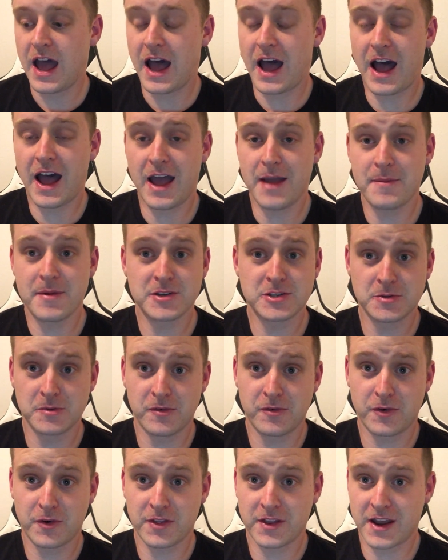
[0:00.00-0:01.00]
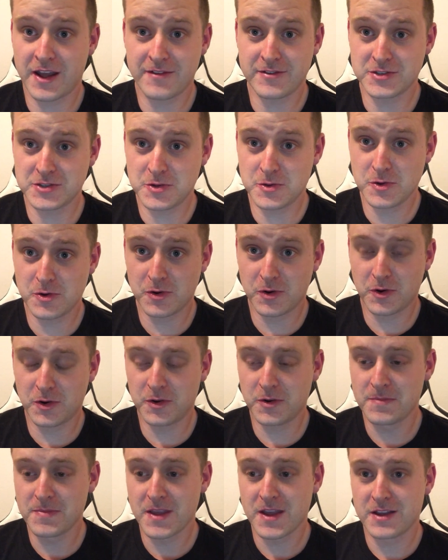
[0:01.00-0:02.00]
I mentioned before that I have a
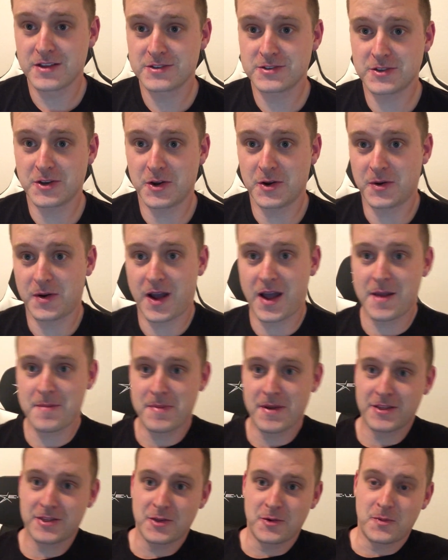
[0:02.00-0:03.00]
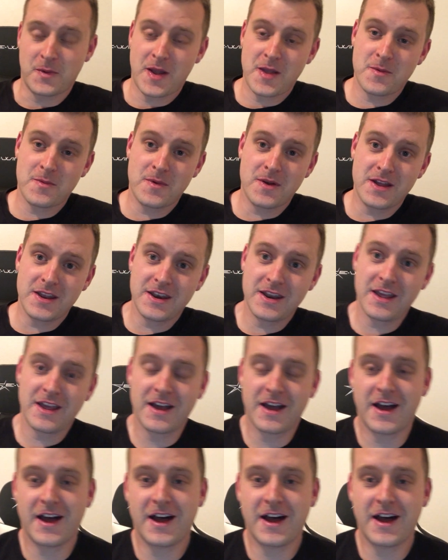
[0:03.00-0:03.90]
2-year-old, so I picked the white one